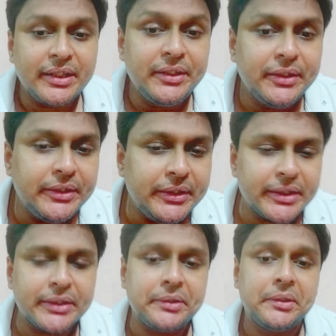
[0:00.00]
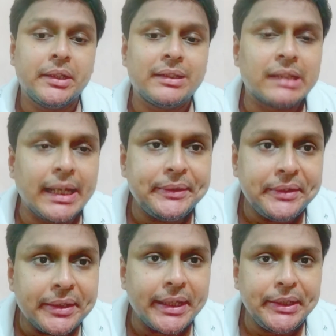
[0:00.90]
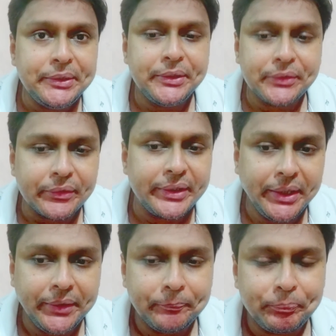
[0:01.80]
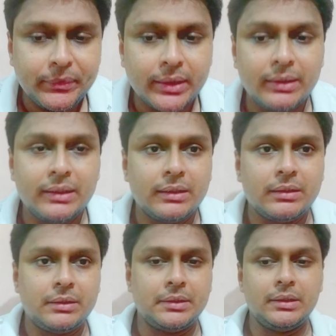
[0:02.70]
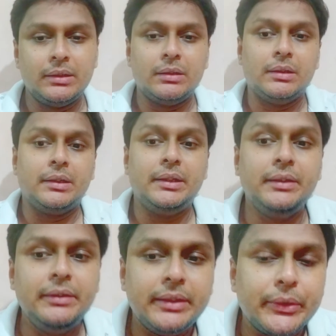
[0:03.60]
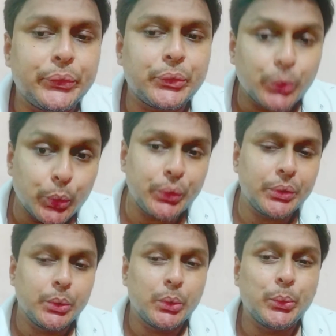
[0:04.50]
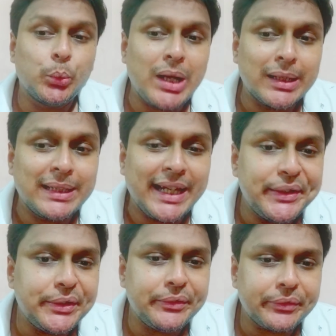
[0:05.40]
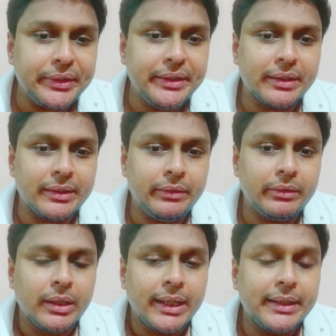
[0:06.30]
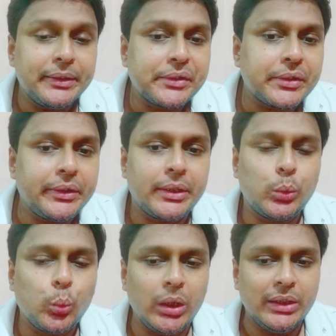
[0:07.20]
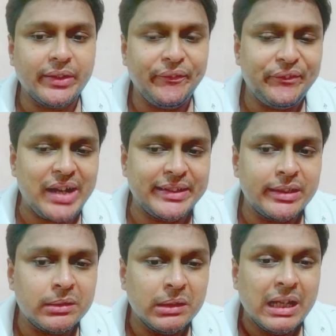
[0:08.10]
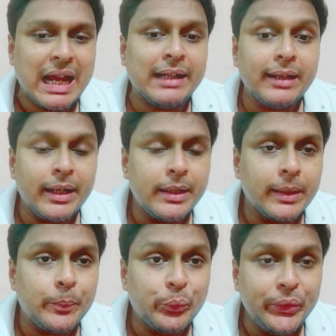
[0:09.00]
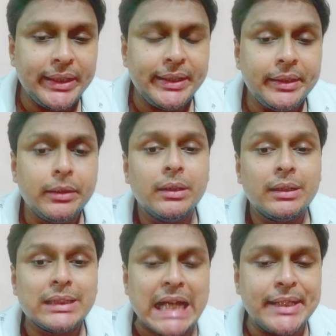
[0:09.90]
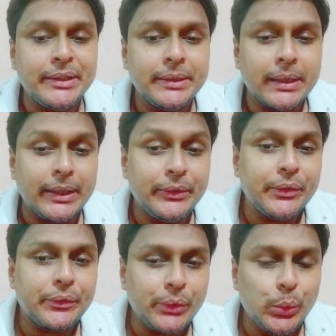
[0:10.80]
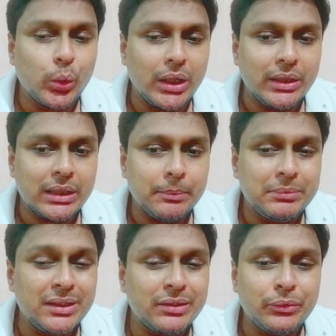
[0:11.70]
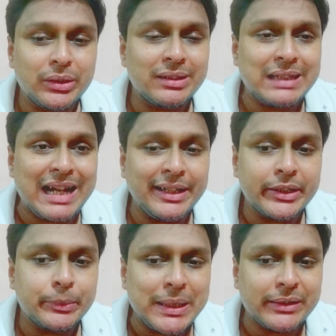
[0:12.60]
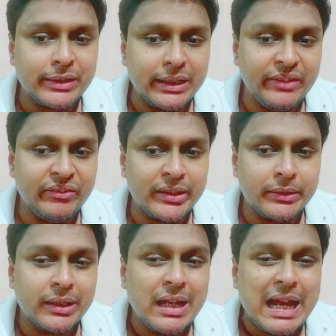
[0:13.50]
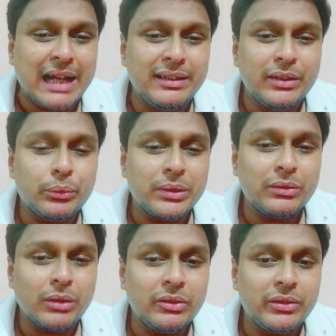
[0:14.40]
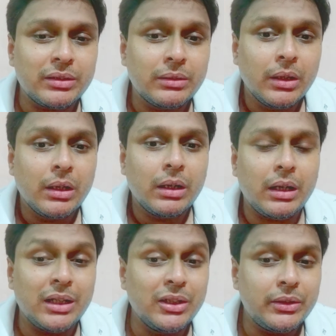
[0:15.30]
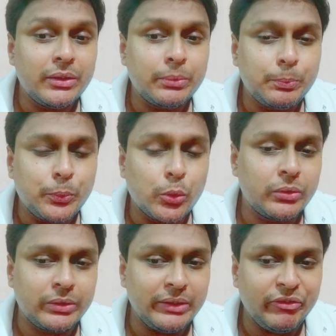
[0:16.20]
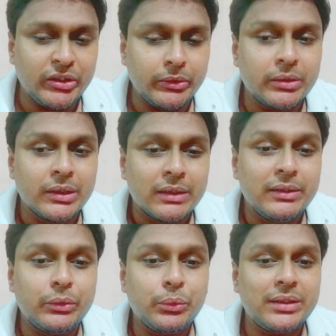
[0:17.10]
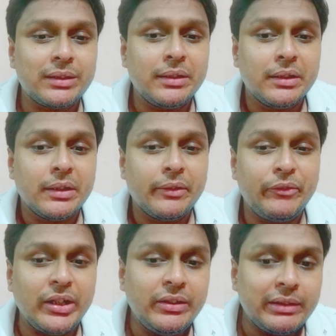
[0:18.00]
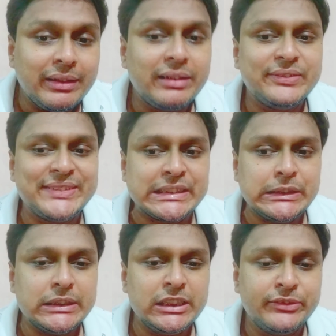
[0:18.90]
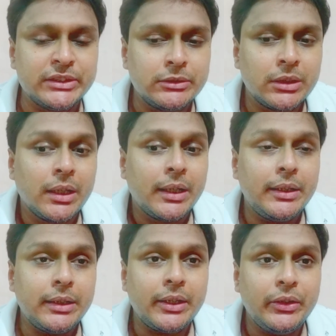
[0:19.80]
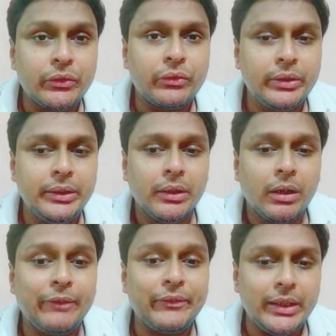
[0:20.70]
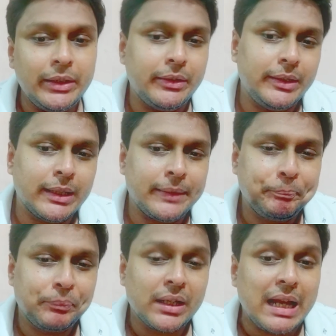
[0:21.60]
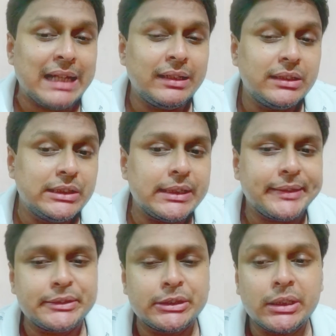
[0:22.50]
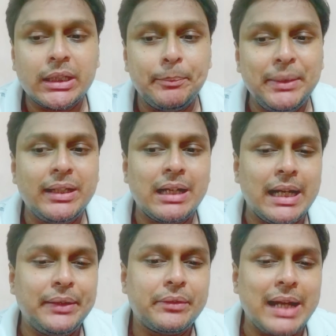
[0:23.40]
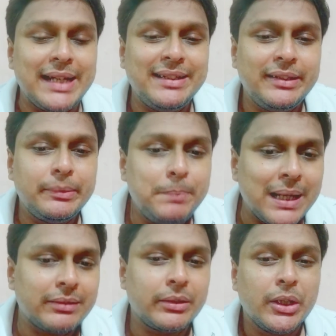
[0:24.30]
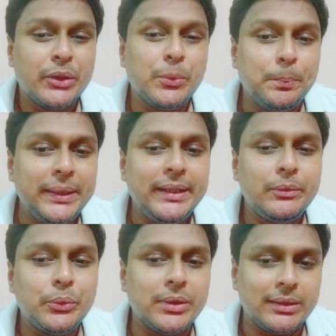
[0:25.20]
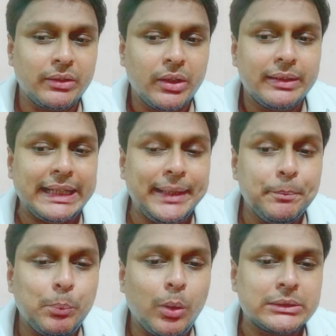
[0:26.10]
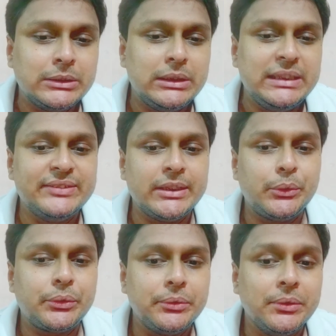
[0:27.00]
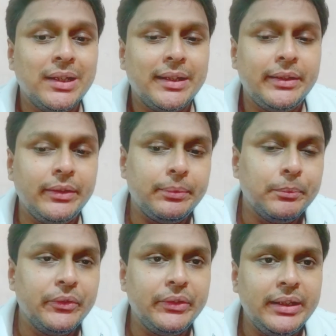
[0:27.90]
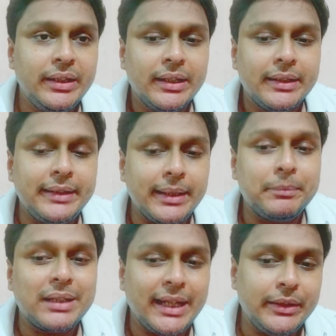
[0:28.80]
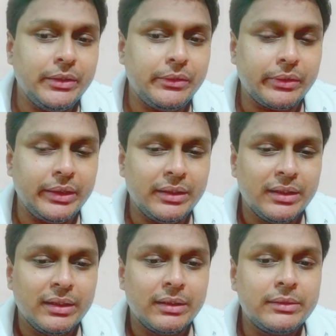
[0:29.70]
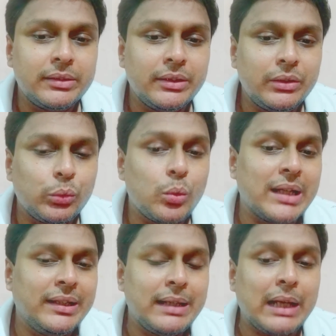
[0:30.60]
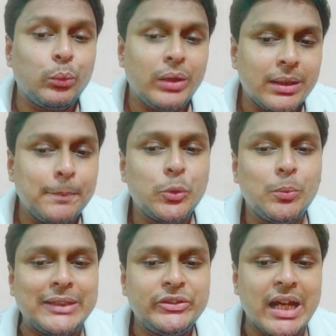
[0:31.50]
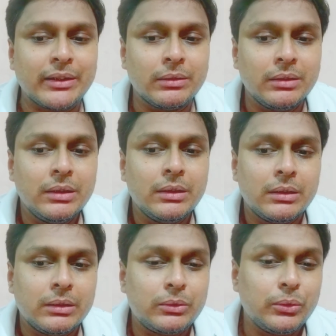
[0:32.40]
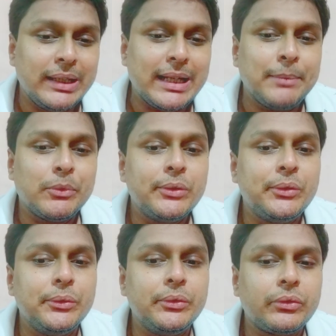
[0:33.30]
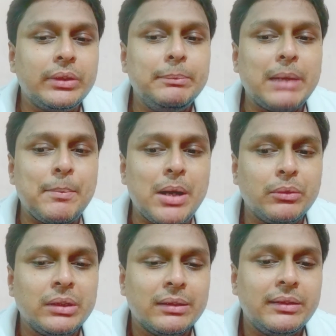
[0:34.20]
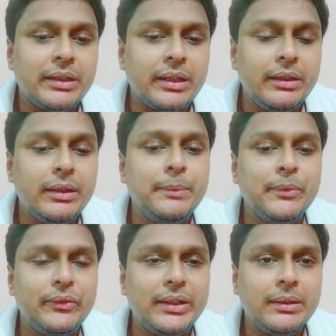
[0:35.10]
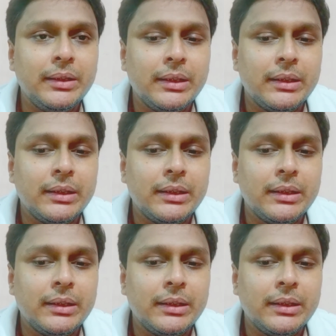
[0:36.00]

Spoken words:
in the year 1983, India scored 183 runs in Cricket World Cup final and end up winning 1983 World Cup. This was an unexpected event, and this was not just another sports event. This was a very significant event in the history of India, and the director Kabir Khan tried his best to bring to us the important event through his movie named 83. This is Swadhin and welcome to my channel. Today I'm going to stream about the Hindi movie